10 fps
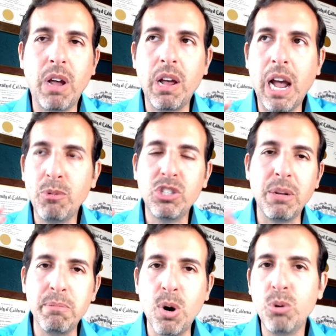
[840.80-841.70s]
I would say
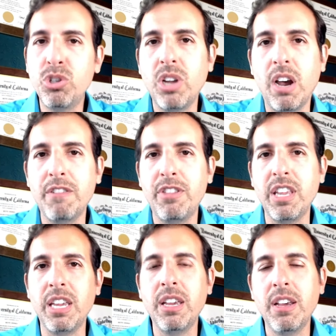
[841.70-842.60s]
most of
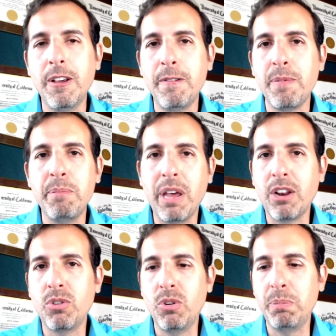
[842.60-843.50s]
the
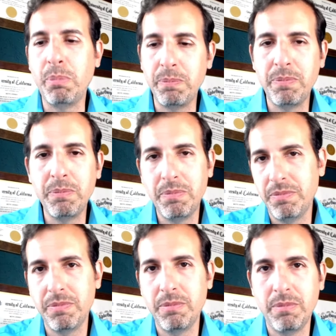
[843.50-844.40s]
medical
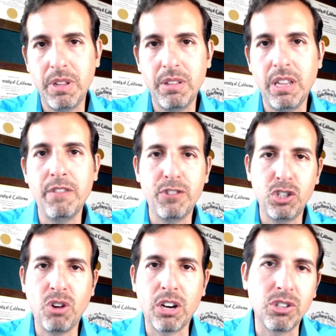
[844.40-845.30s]

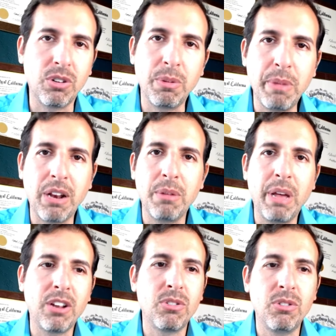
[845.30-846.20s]
infrastructure, the med
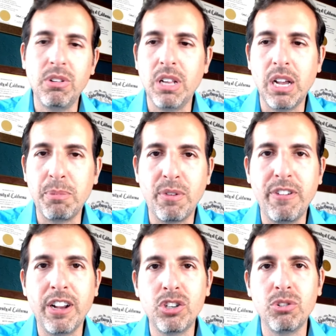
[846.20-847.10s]
medical uh,
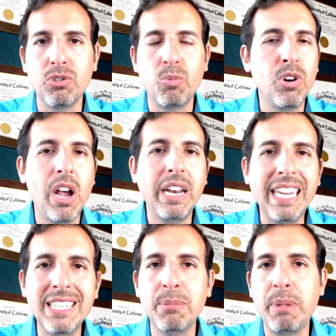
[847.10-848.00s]
professionals, we're not
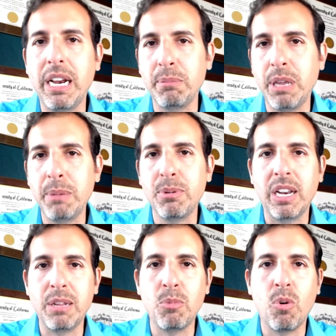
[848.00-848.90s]
intubating people
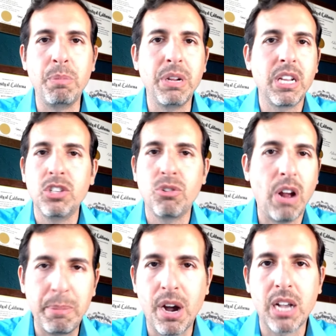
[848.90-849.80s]
anymore because they're
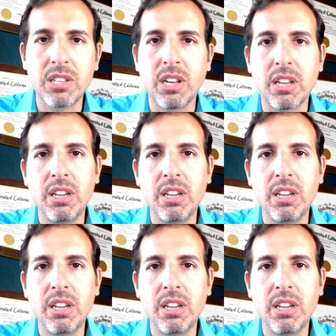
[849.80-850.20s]
hypoxic.